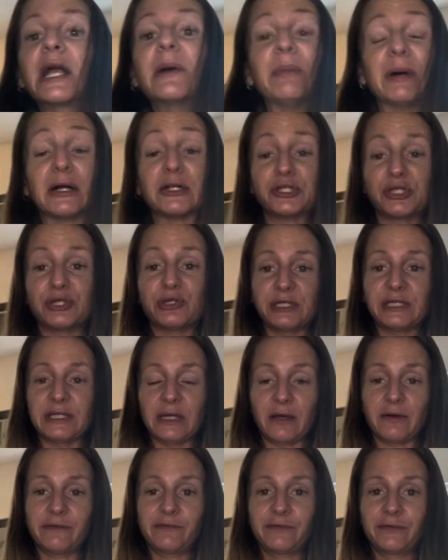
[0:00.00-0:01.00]
about
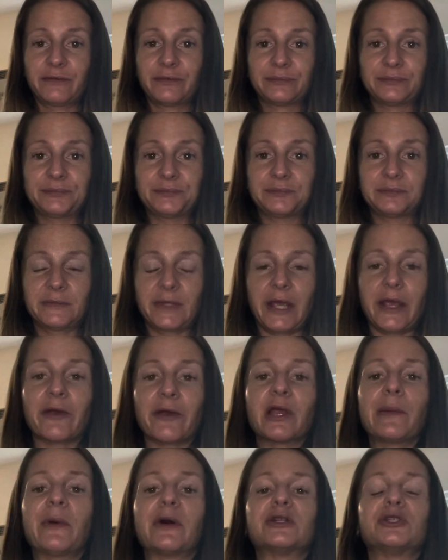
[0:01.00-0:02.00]
yourself
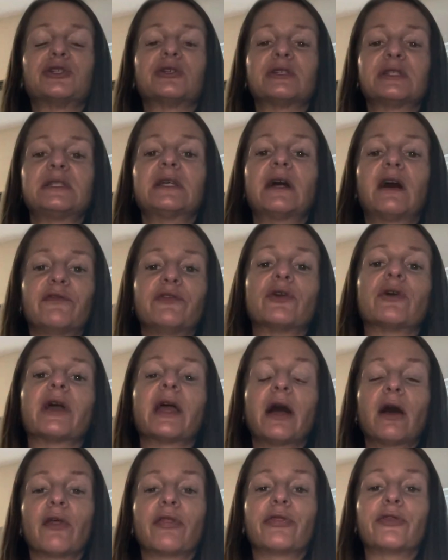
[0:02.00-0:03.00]
caring about yourself, your
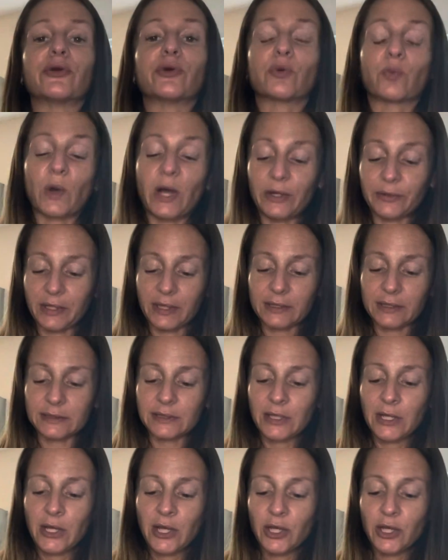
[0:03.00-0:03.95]
health, your wellness,